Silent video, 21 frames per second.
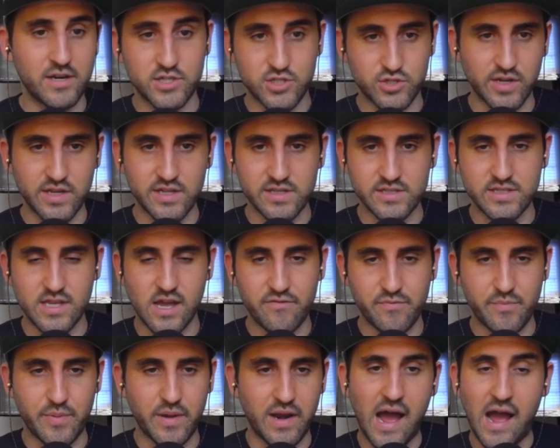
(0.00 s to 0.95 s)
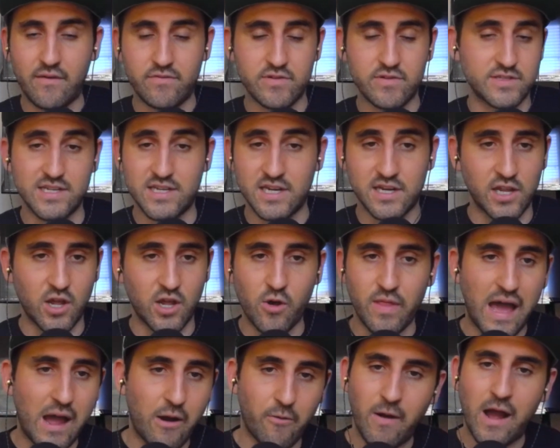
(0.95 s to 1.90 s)
ministry and stuff, but I obviously didn't
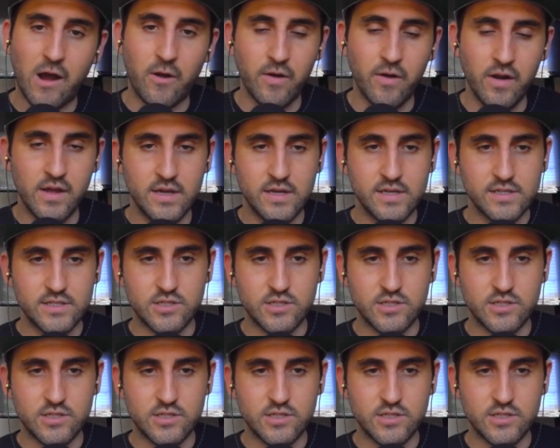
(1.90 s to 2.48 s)
go that route.